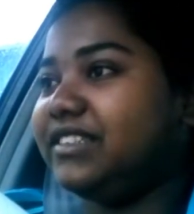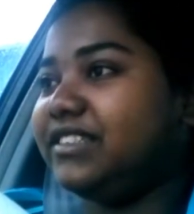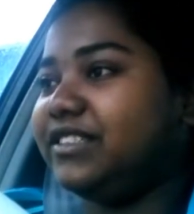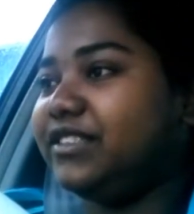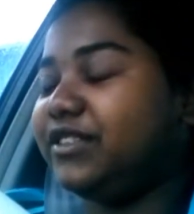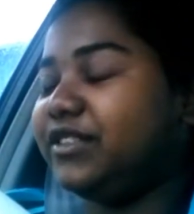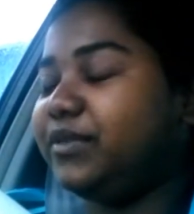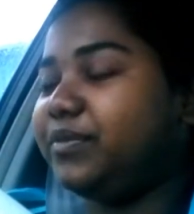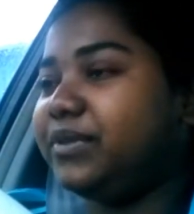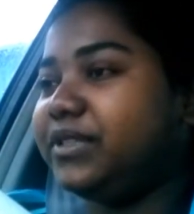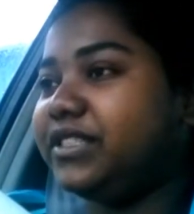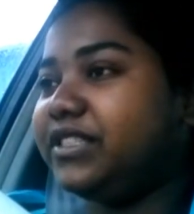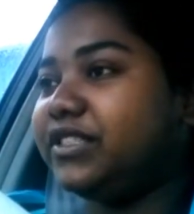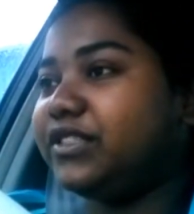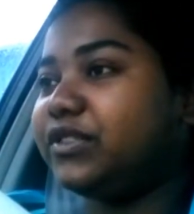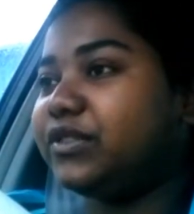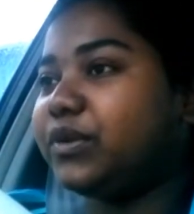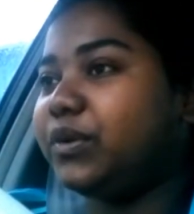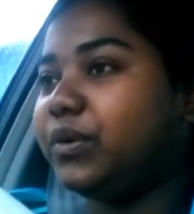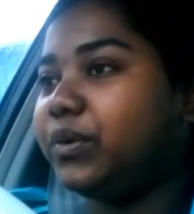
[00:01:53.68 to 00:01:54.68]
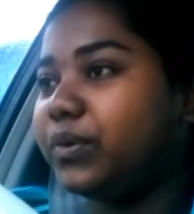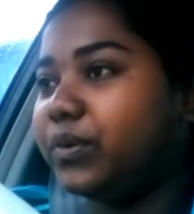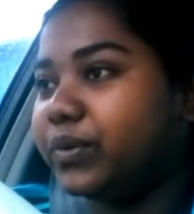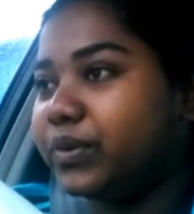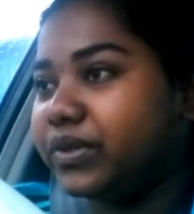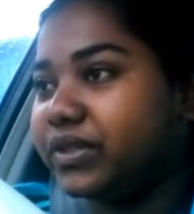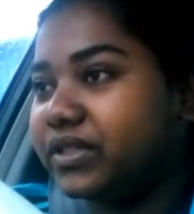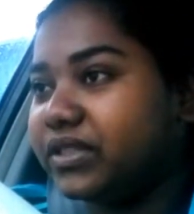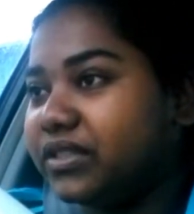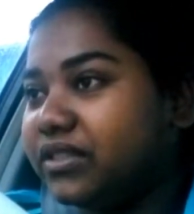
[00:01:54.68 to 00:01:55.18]
So the place is
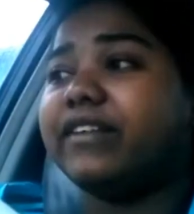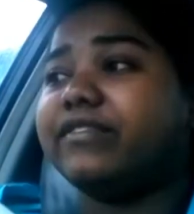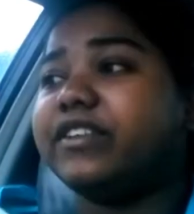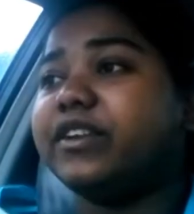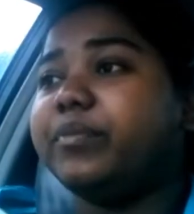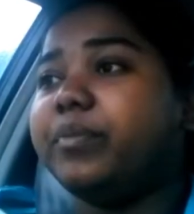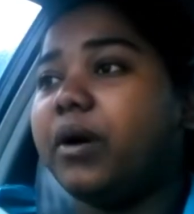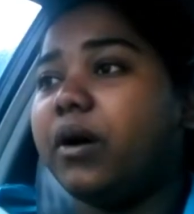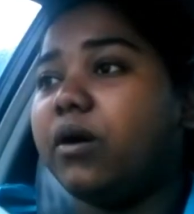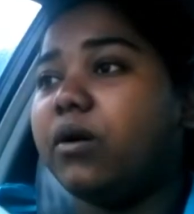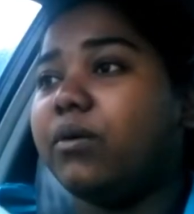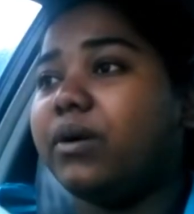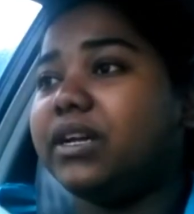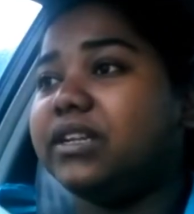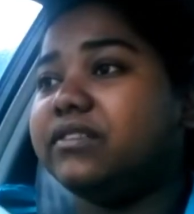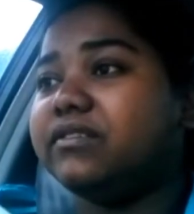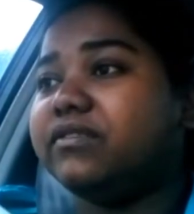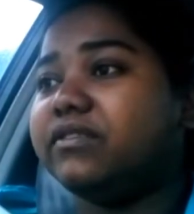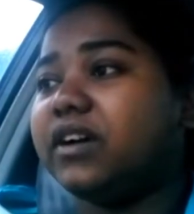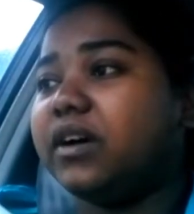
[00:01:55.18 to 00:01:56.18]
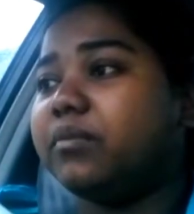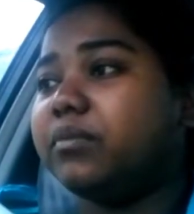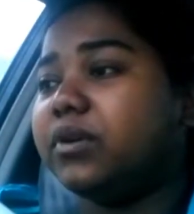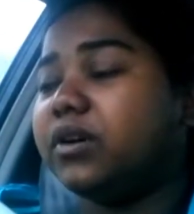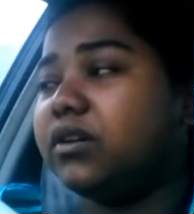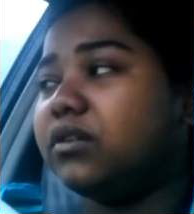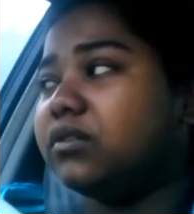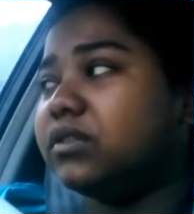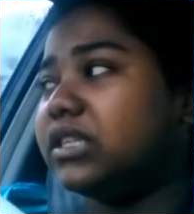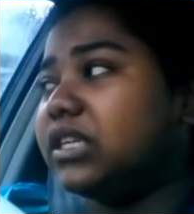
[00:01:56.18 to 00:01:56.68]
cool. After the power went for
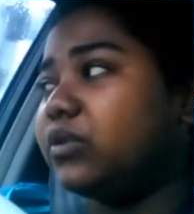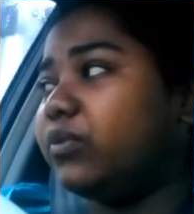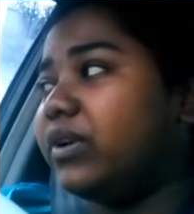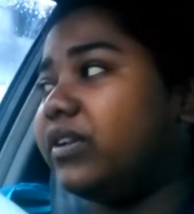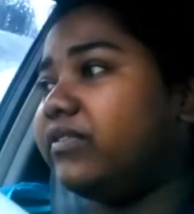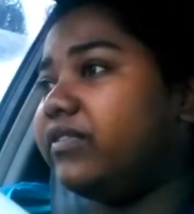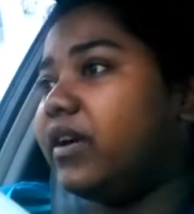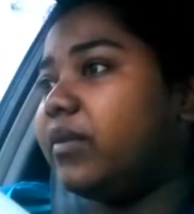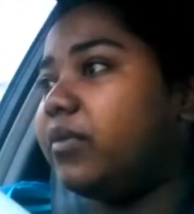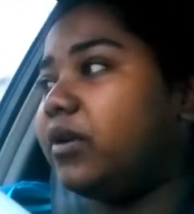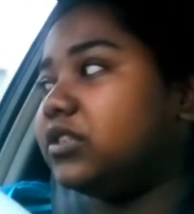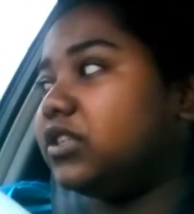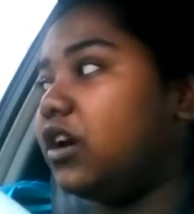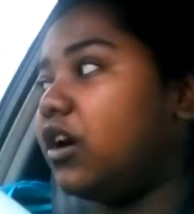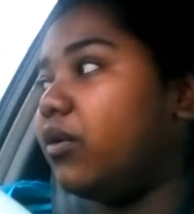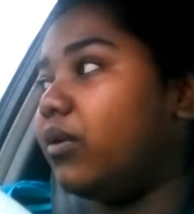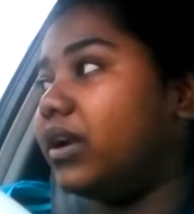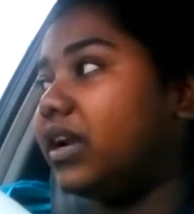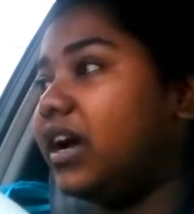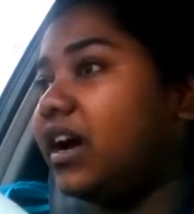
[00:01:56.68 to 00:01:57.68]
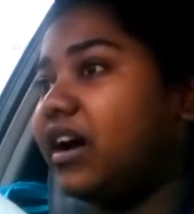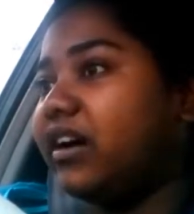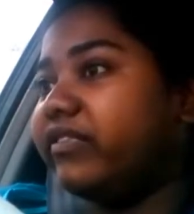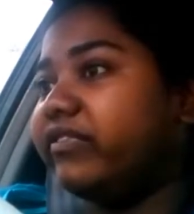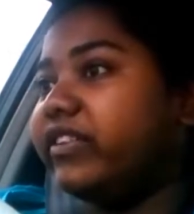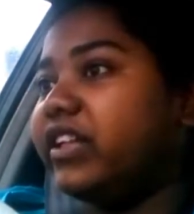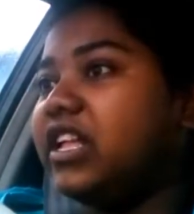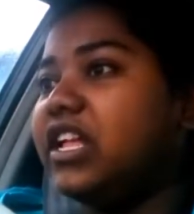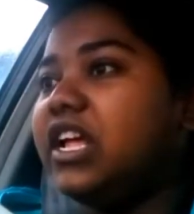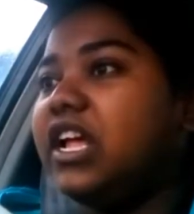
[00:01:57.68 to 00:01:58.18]
about, it went for about an hour and a
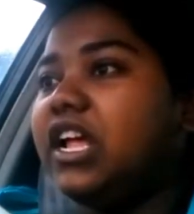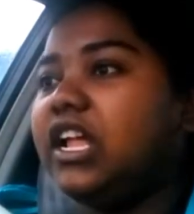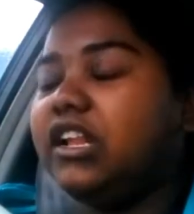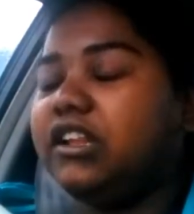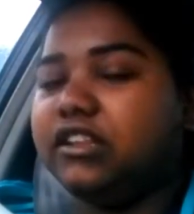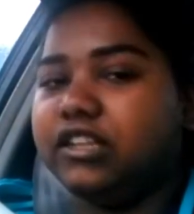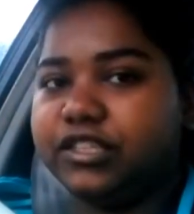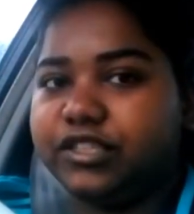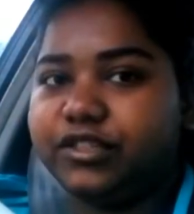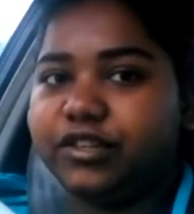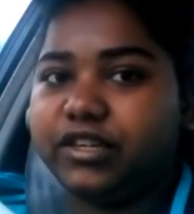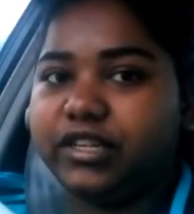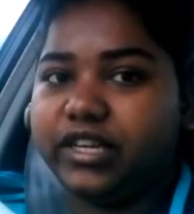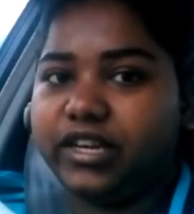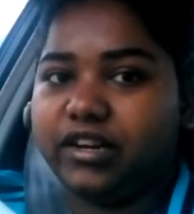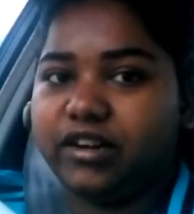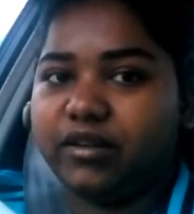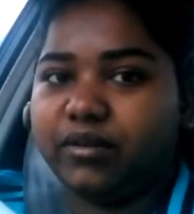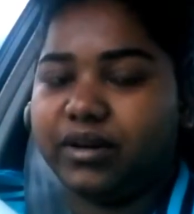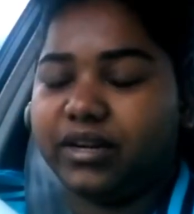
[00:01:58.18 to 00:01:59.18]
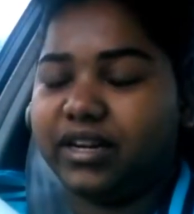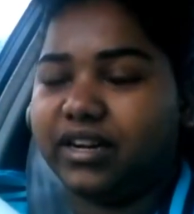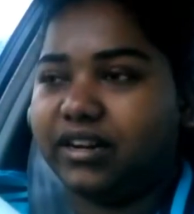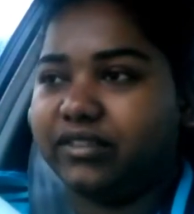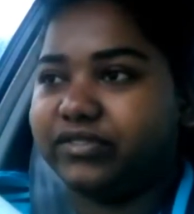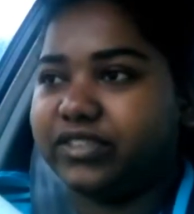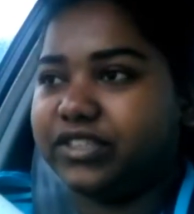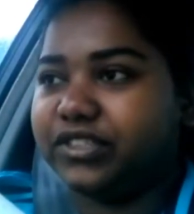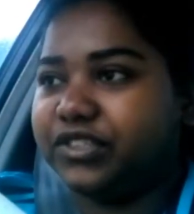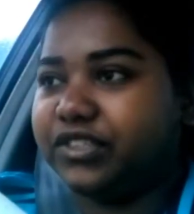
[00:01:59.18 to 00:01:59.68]
half. Literally an hour and a
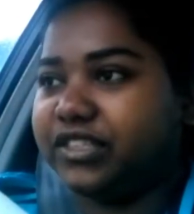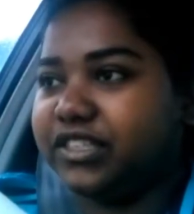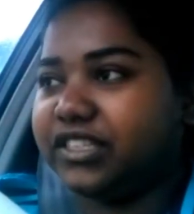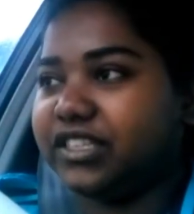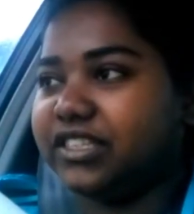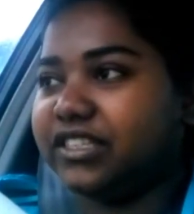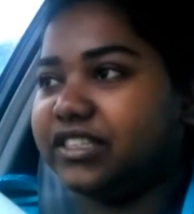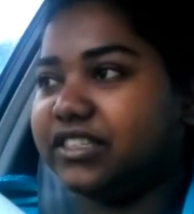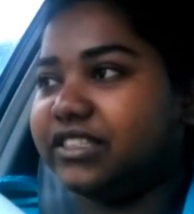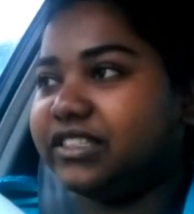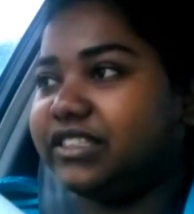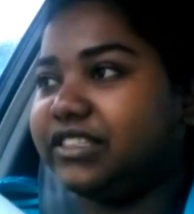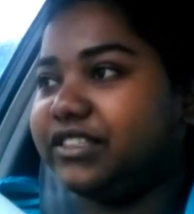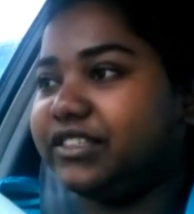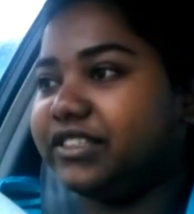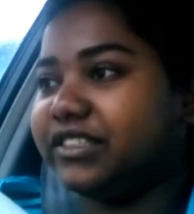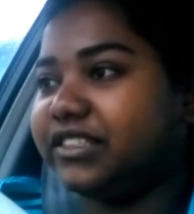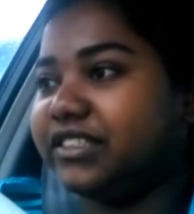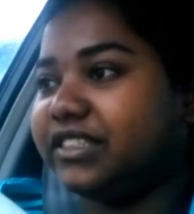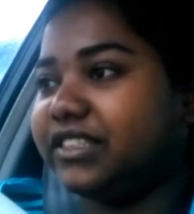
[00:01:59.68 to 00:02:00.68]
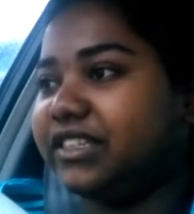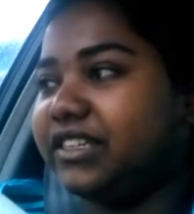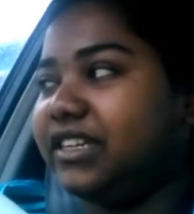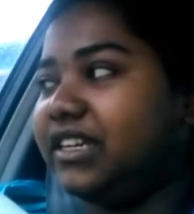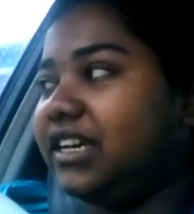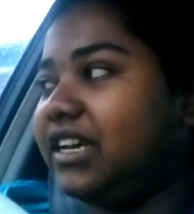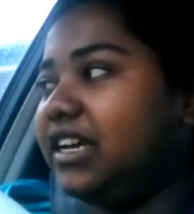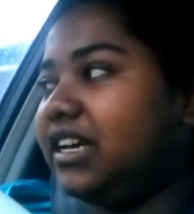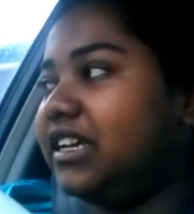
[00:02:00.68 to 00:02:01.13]
half, that's ridiculous, seriously.